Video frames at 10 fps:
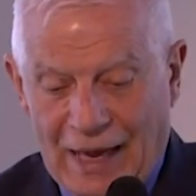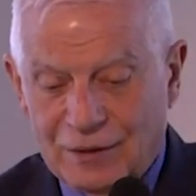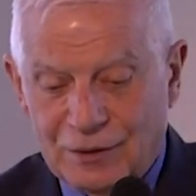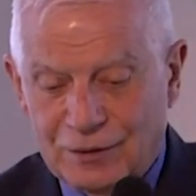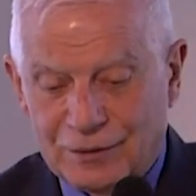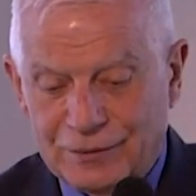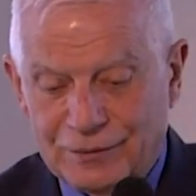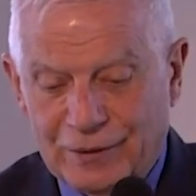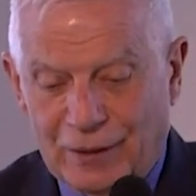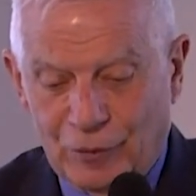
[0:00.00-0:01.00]
candid,
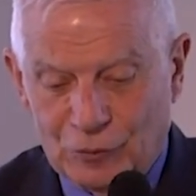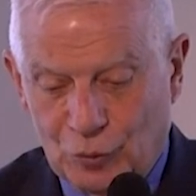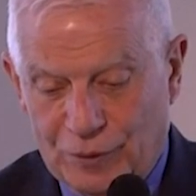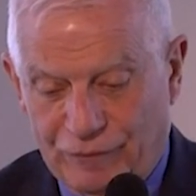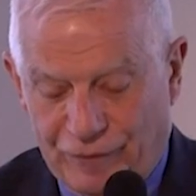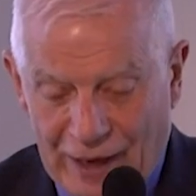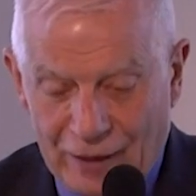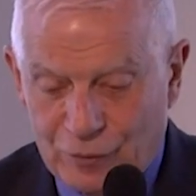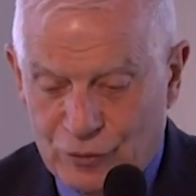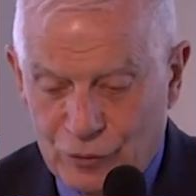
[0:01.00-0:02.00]
and I want to be
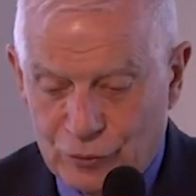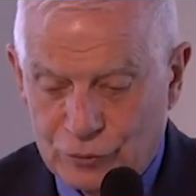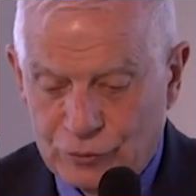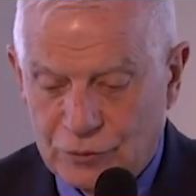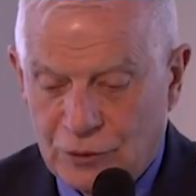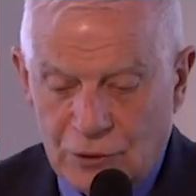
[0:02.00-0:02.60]
frank with you,